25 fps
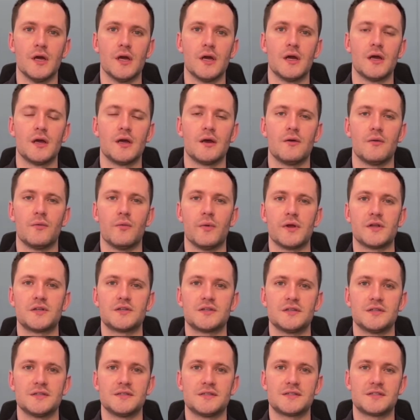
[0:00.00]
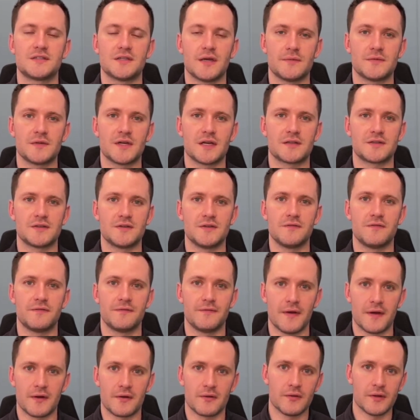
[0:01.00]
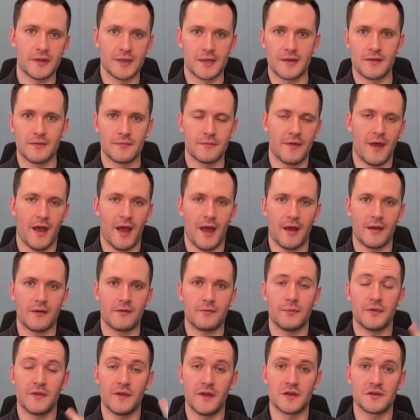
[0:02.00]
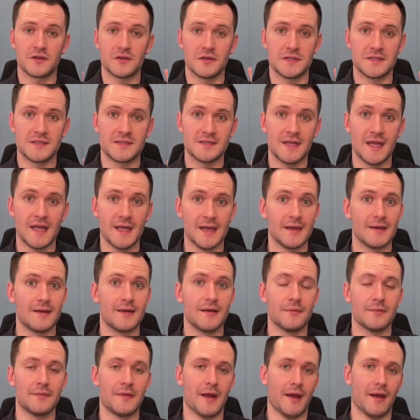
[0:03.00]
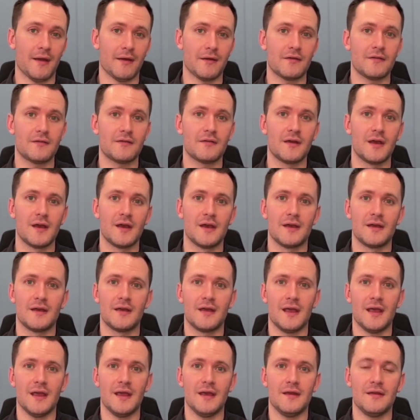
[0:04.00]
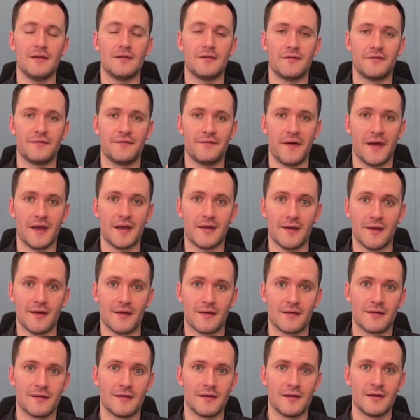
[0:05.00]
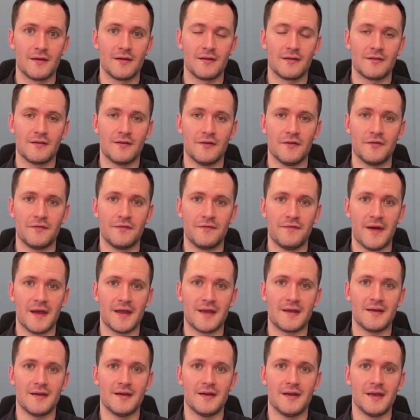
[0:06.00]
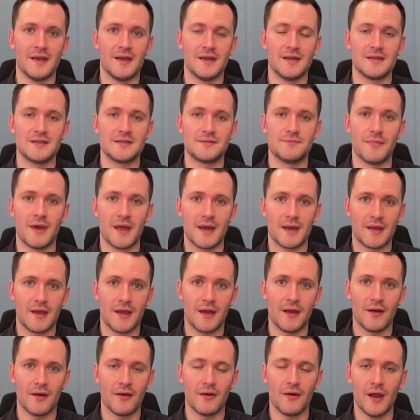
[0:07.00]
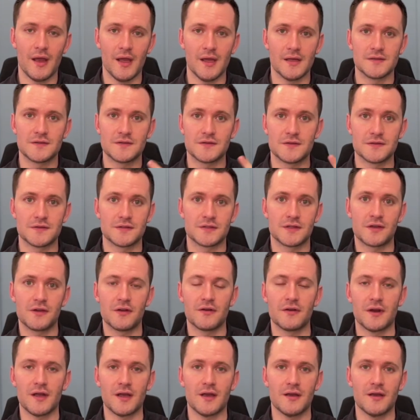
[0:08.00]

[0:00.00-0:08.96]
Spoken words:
which is subject to federal income tax, potentially state income tax, and FICA. So FICA is Medicare and Social Security.